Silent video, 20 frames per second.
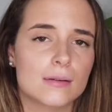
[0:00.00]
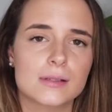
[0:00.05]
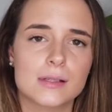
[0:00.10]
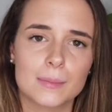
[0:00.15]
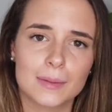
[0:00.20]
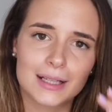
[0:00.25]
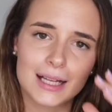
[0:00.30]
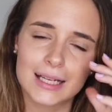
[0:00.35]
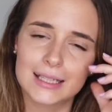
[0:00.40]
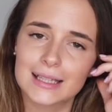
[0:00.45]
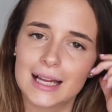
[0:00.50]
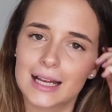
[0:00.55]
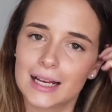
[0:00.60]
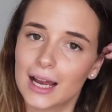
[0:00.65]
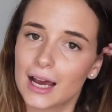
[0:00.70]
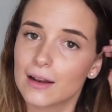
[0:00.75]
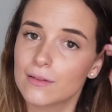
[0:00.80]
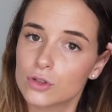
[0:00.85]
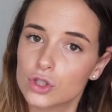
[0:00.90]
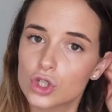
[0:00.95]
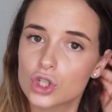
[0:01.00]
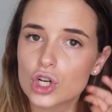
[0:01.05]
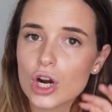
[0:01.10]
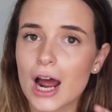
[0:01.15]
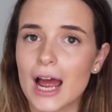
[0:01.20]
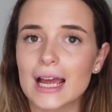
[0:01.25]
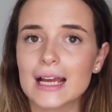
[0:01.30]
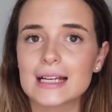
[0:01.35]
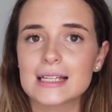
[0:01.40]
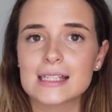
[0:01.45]
something like that kind of
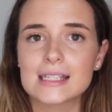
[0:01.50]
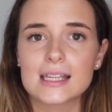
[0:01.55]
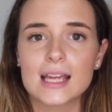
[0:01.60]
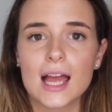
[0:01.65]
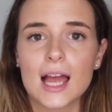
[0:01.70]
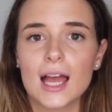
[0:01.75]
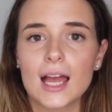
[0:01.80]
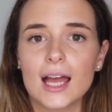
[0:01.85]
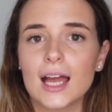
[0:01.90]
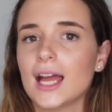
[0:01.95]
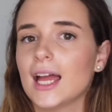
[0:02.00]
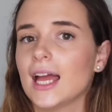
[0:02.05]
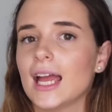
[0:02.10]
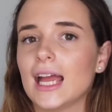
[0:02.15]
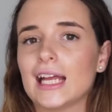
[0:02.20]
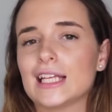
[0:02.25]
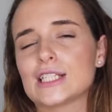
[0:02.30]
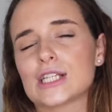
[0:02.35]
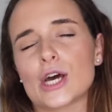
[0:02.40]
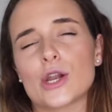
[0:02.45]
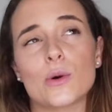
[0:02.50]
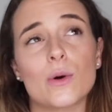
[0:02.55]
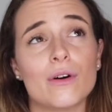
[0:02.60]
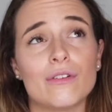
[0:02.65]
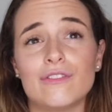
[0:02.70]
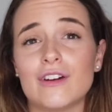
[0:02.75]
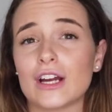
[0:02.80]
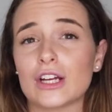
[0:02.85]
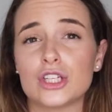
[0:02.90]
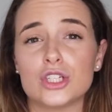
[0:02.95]
strikes, it's going to
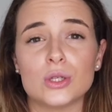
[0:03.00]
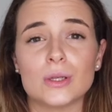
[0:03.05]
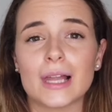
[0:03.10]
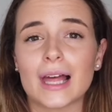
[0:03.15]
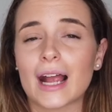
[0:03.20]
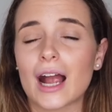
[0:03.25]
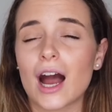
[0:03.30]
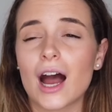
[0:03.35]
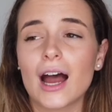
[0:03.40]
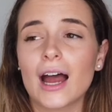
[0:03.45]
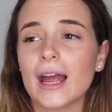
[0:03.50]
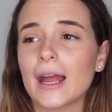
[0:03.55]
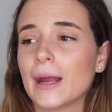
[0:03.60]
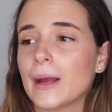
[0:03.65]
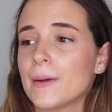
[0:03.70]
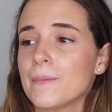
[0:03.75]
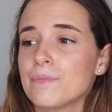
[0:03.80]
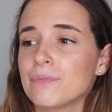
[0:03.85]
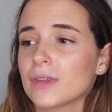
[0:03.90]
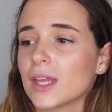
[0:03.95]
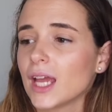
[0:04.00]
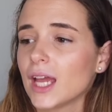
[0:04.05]
affect you. Like, I